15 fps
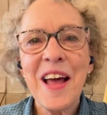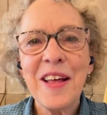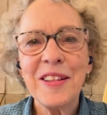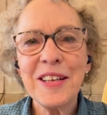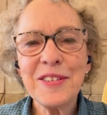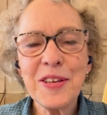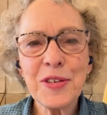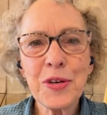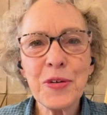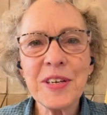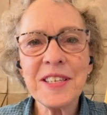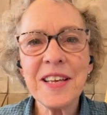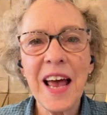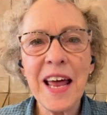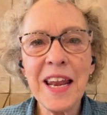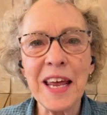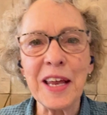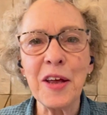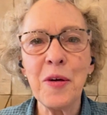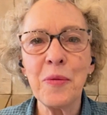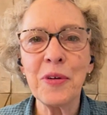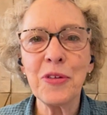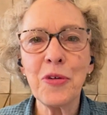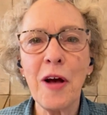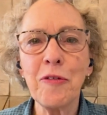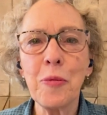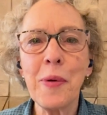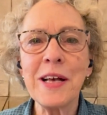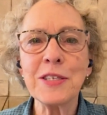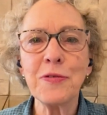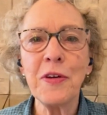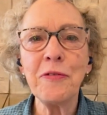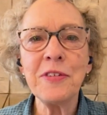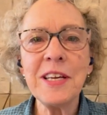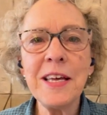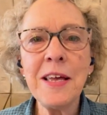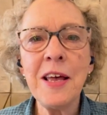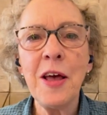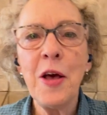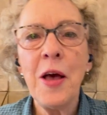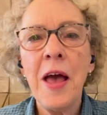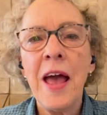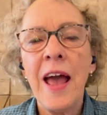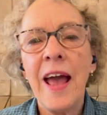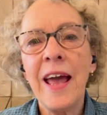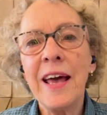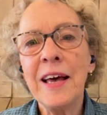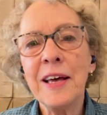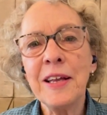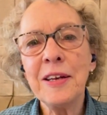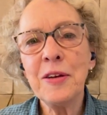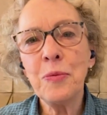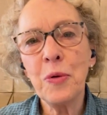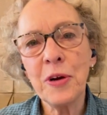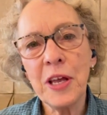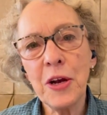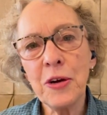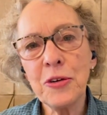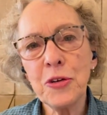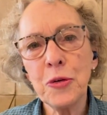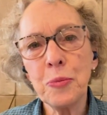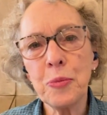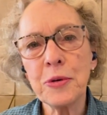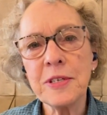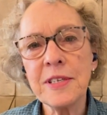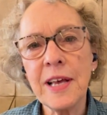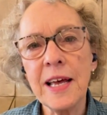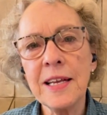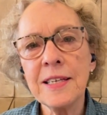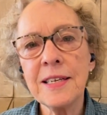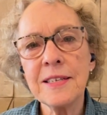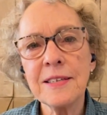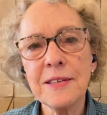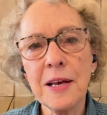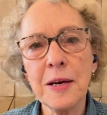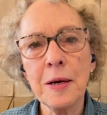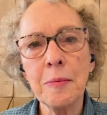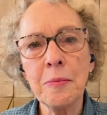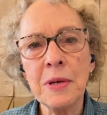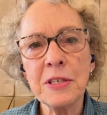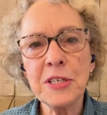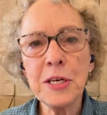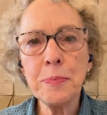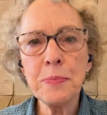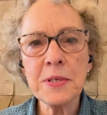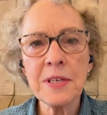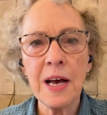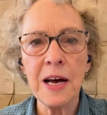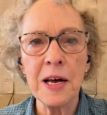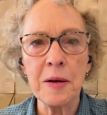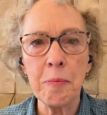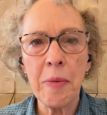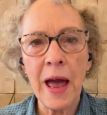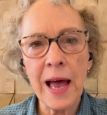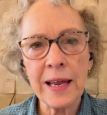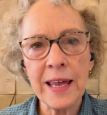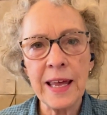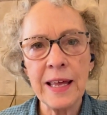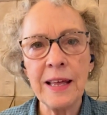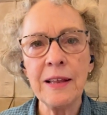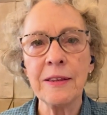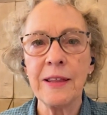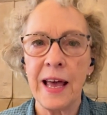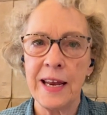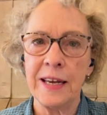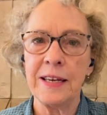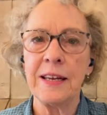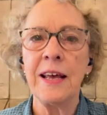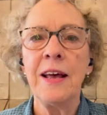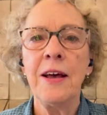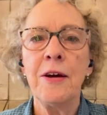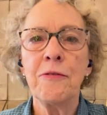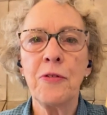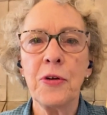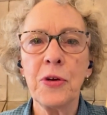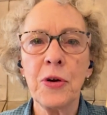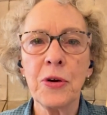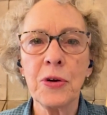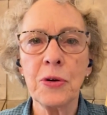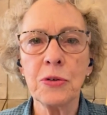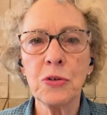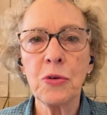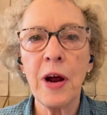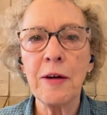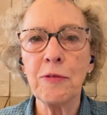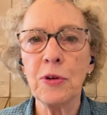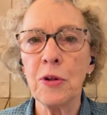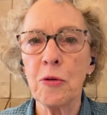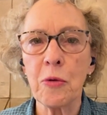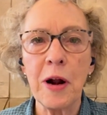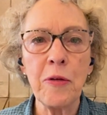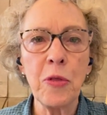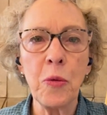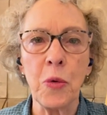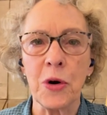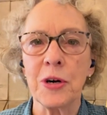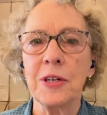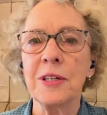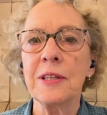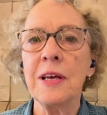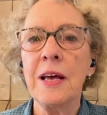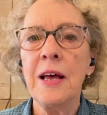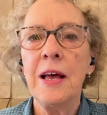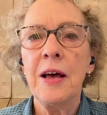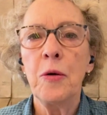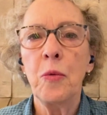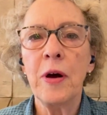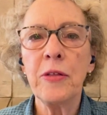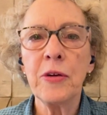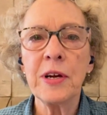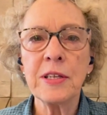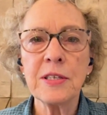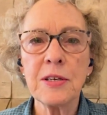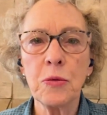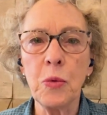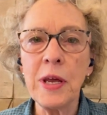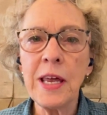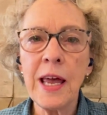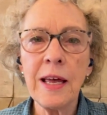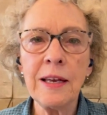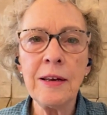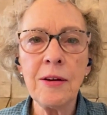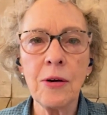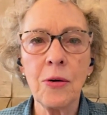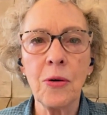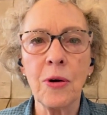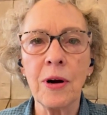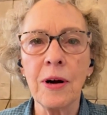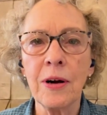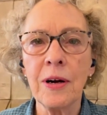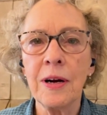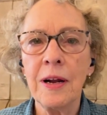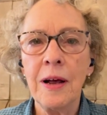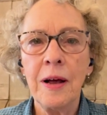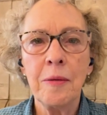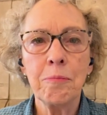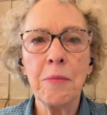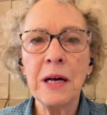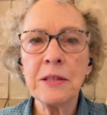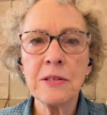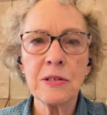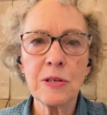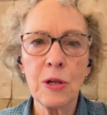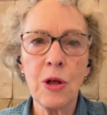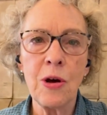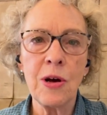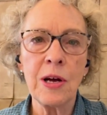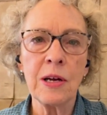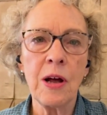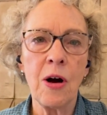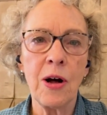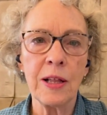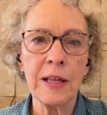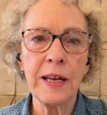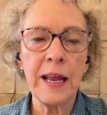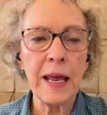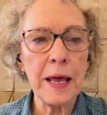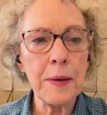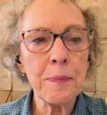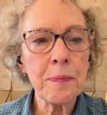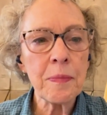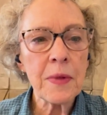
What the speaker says: This is Chris Henning with Travel Past 50, and we're here to present some tips on packing light for your travel around the world, whether it's a weekend or months-long holiday.